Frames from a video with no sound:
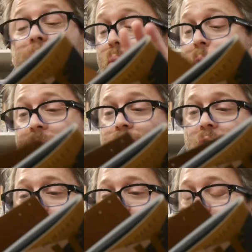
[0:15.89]
me away.
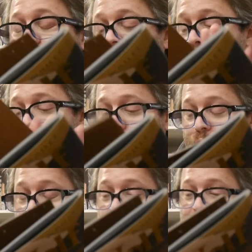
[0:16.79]
Uh, it's the only
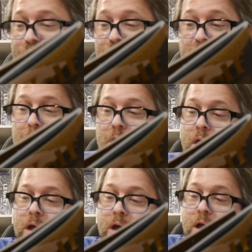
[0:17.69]
thing I can describe,
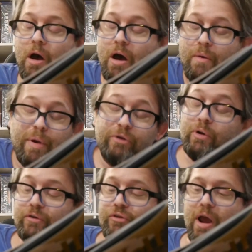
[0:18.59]
uh, best
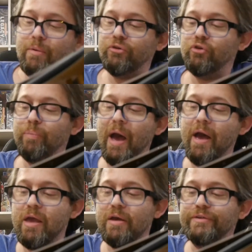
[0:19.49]
way to describe it. So it's
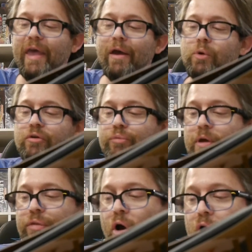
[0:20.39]
by Zach
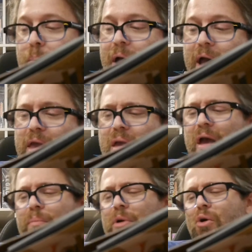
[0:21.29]
Weinersmith, art by,
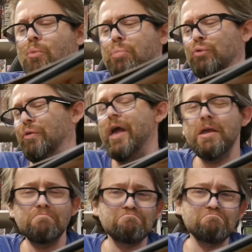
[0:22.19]
I'm going to go
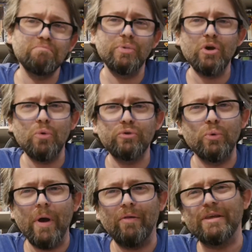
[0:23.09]
Boulet,
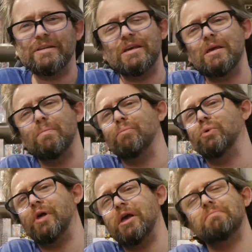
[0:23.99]
B-O-U-L-E-T,
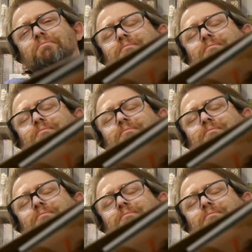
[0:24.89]
Boulet,